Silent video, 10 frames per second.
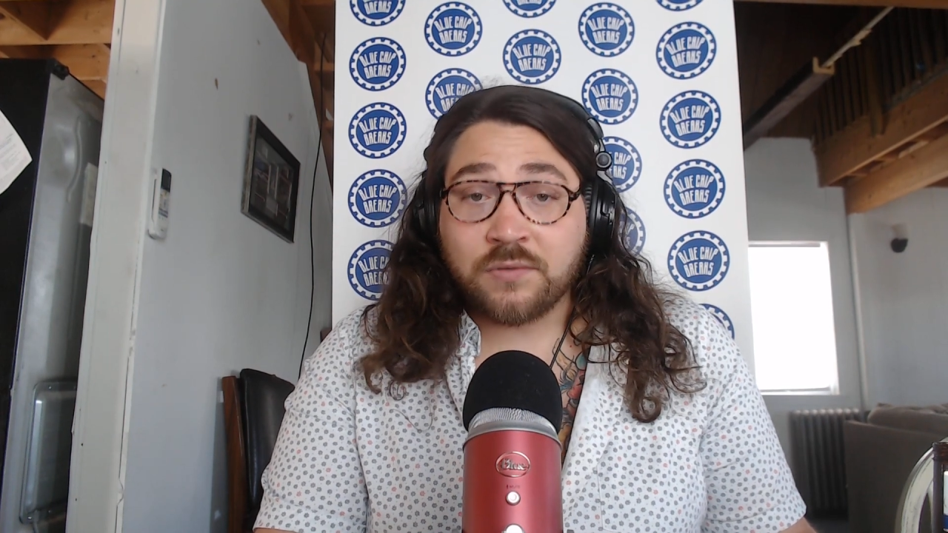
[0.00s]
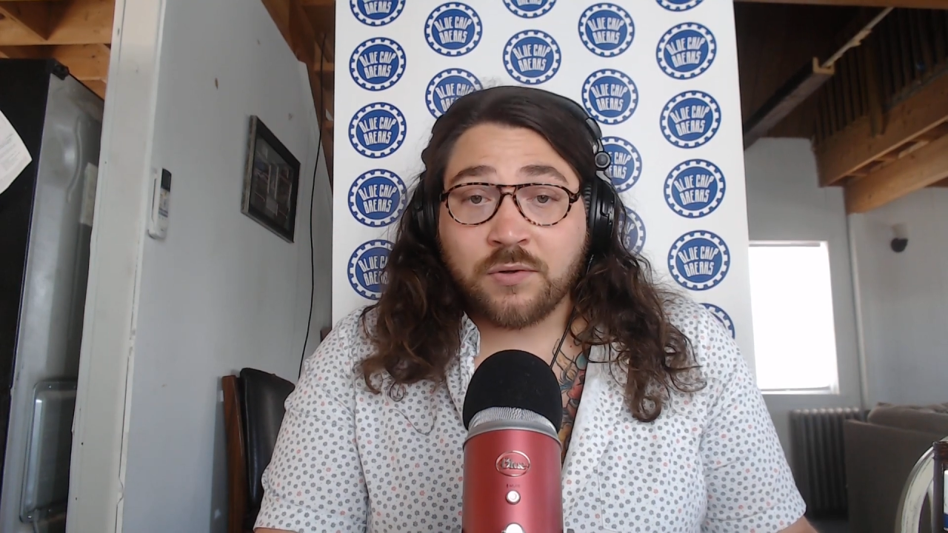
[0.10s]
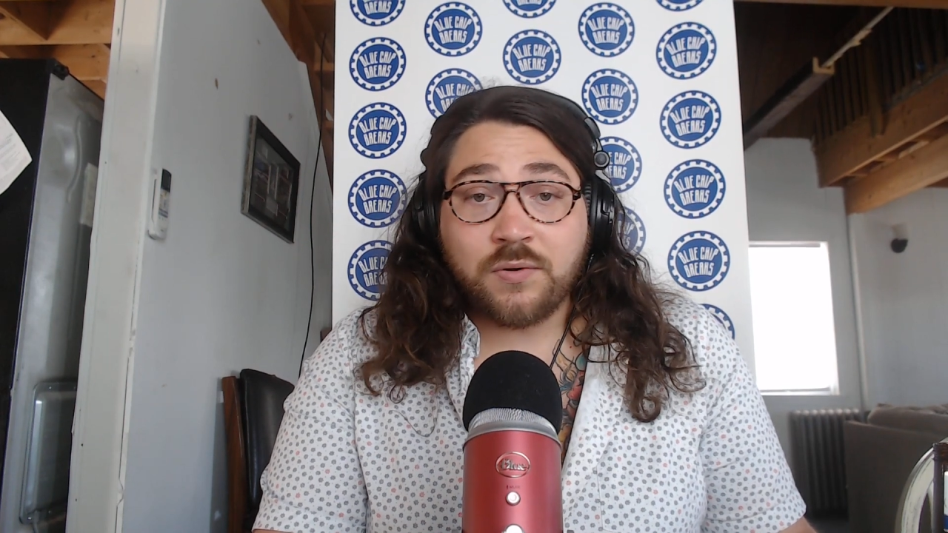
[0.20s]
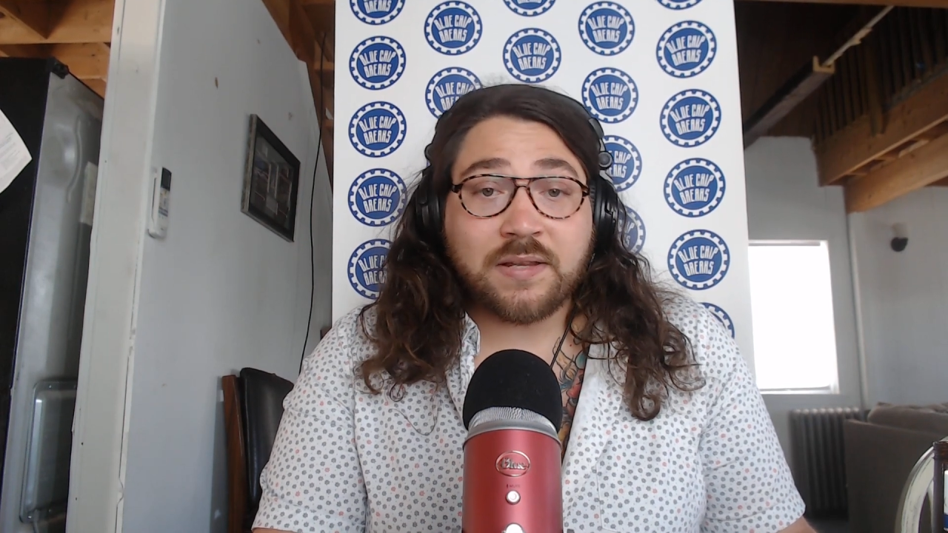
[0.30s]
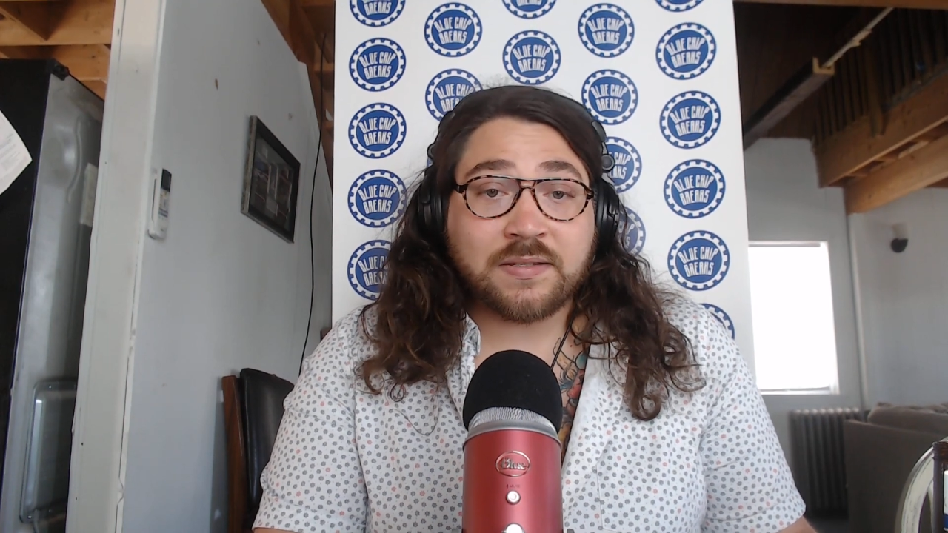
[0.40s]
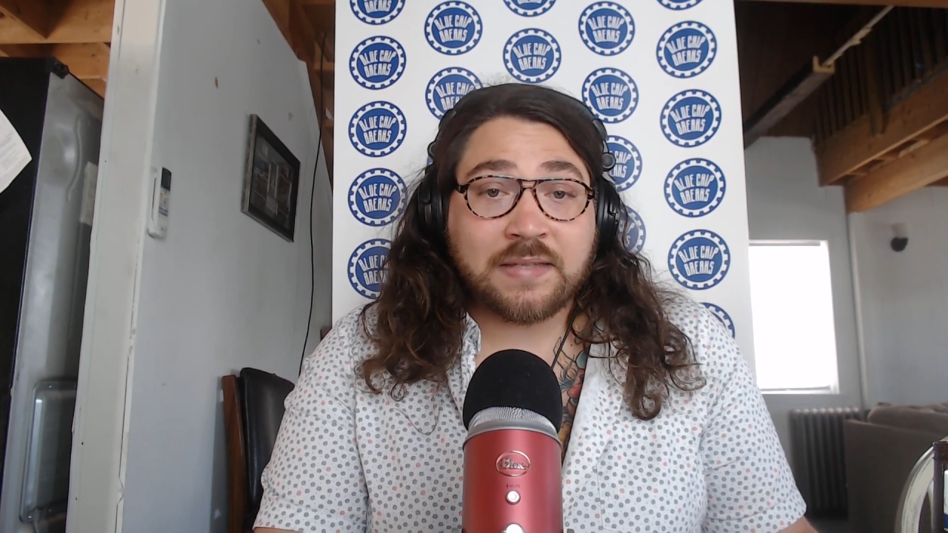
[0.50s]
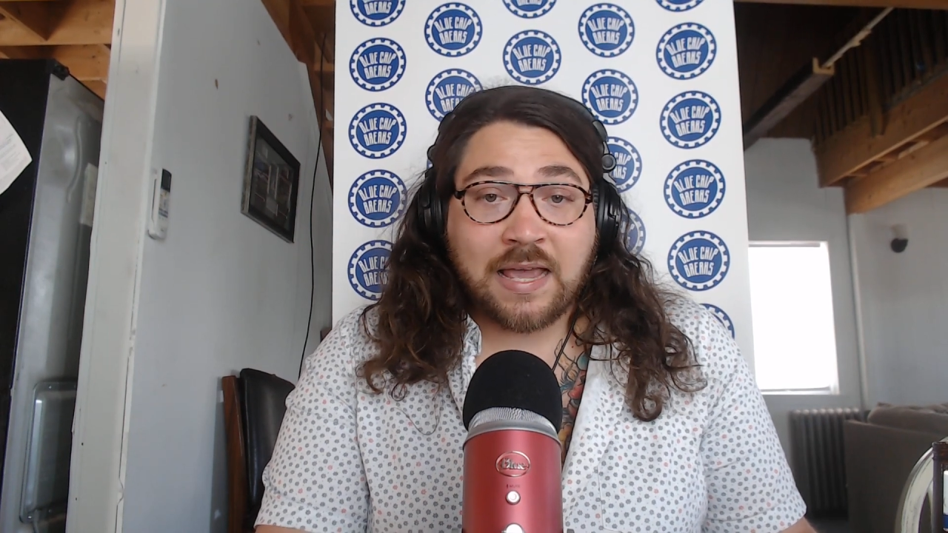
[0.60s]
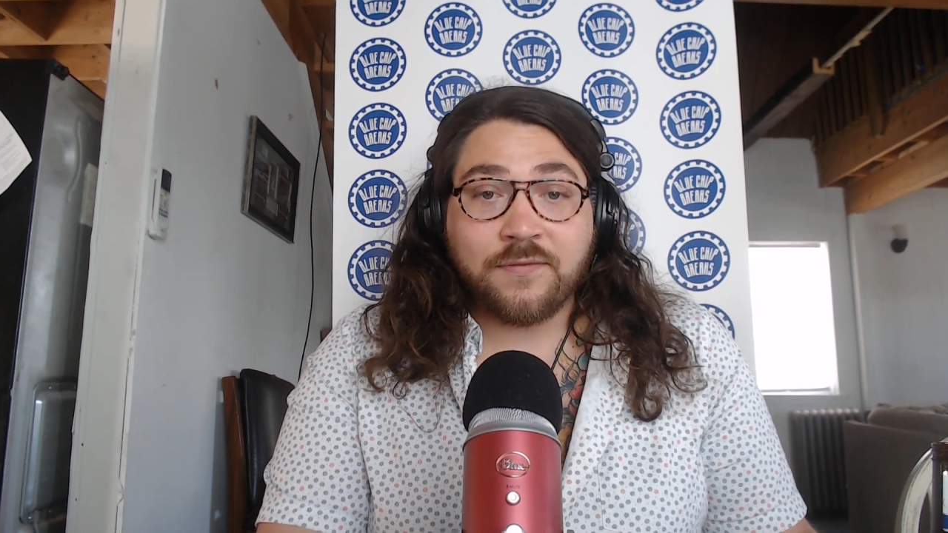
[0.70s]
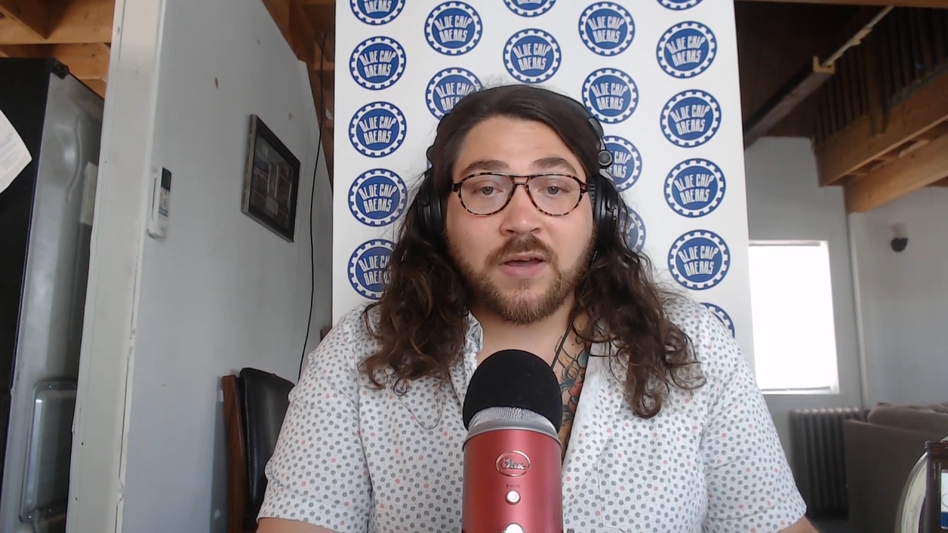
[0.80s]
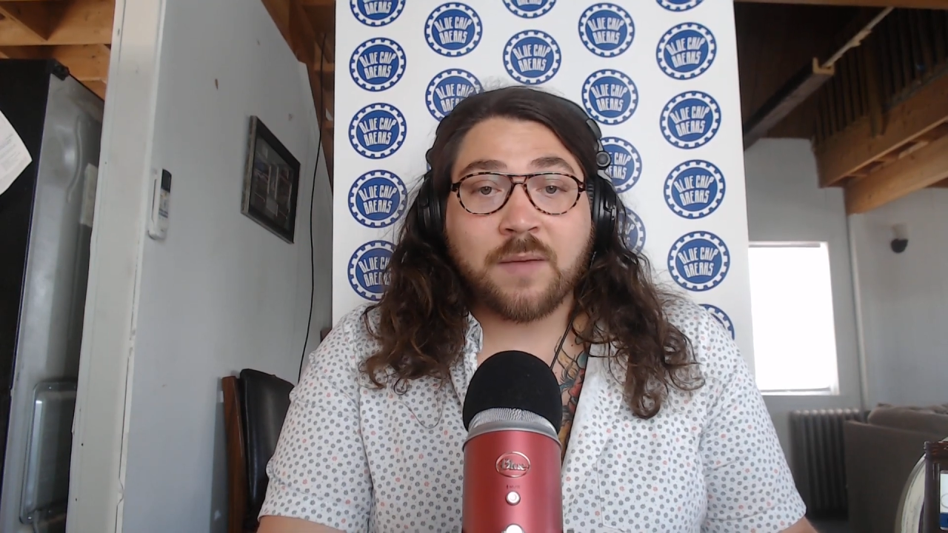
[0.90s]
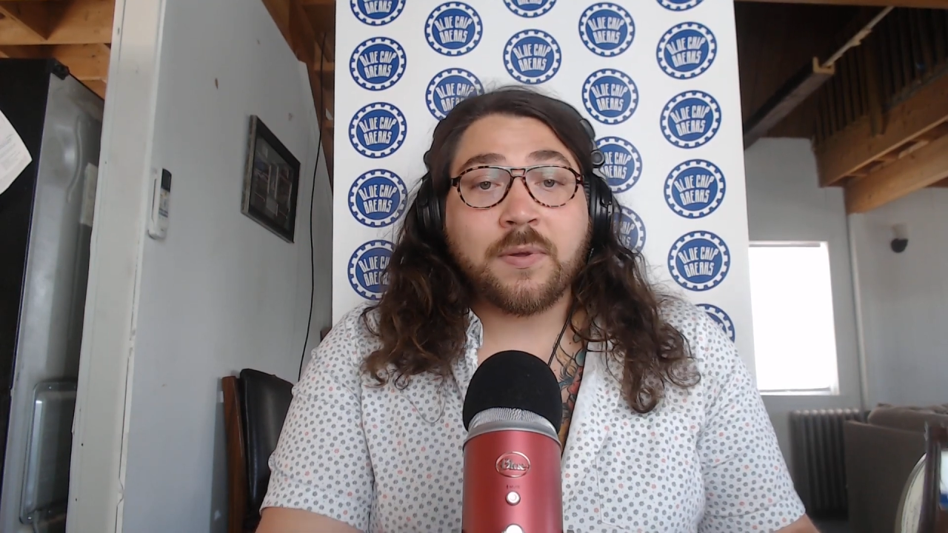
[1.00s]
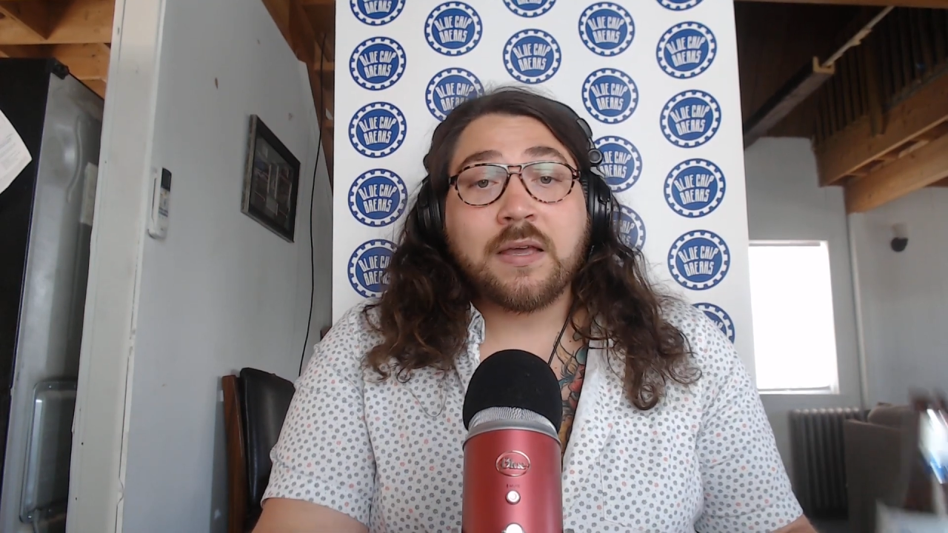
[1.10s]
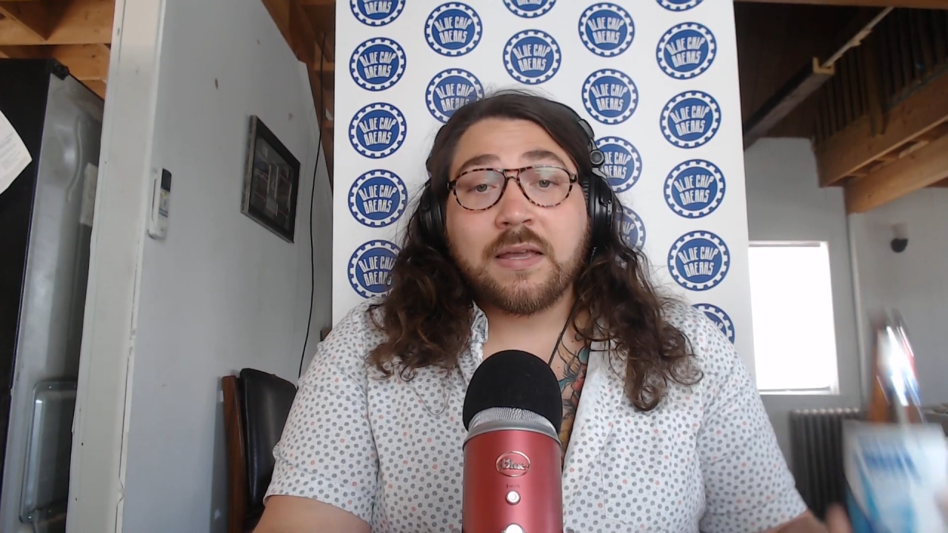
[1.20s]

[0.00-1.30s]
Nunes gave up.